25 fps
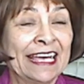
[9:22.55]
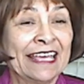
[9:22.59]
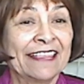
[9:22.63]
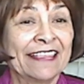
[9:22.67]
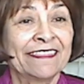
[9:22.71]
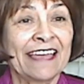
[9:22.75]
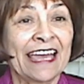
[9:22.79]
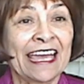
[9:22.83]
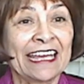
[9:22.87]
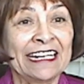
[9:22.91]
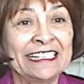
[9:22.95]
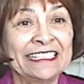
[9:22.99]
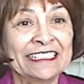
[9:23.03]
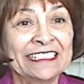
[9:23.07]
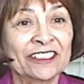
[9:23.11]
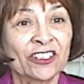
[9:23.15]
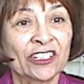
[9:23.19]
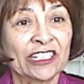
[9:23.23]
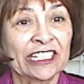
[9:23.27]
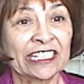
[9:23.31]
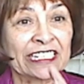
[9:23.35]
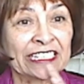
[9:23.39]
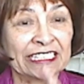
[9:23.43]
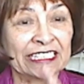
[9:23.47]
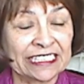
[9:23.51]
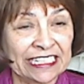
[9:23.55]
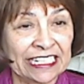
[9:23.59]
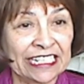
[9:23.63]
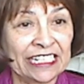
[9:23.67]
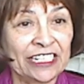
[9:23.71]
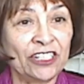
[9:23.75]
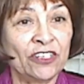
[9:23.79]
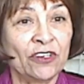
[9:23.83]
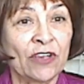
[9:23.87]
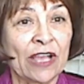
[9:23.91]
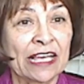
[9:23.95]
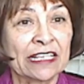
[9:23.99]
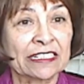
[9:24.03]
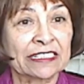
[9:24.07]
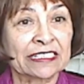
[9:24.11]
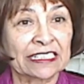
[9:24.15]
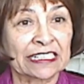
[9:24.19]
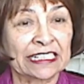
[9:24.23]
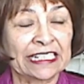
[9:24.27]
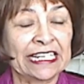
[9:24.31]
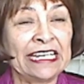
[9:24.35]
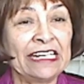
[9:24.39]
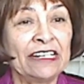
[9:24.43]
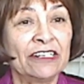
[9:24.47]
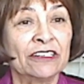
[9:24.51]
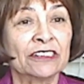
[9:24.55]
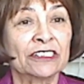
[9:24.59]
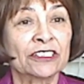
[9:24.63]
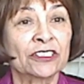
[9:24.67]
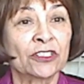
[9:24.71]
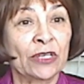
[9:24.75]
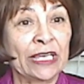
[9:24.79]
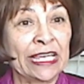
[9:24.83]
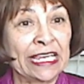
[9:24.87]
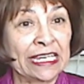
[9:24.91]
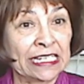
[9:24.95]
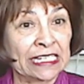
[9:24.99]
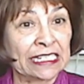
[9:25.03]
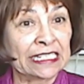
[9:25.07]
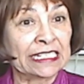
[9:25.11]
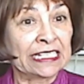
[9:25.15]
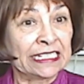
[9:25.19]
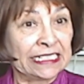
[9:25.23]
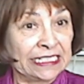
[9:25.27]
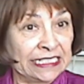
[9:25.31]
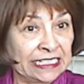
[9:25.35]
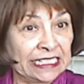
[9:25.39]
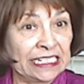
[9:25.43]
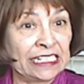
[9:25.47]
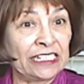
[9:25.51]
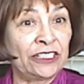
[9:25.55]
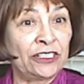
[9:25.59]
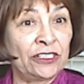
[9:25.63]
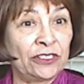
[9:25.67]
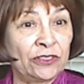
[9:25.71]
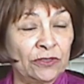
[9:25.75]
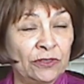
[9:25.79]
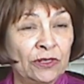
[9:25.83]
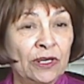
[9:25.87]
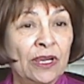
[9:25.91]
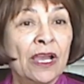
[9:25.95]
that he's going to continue as leader so he can continue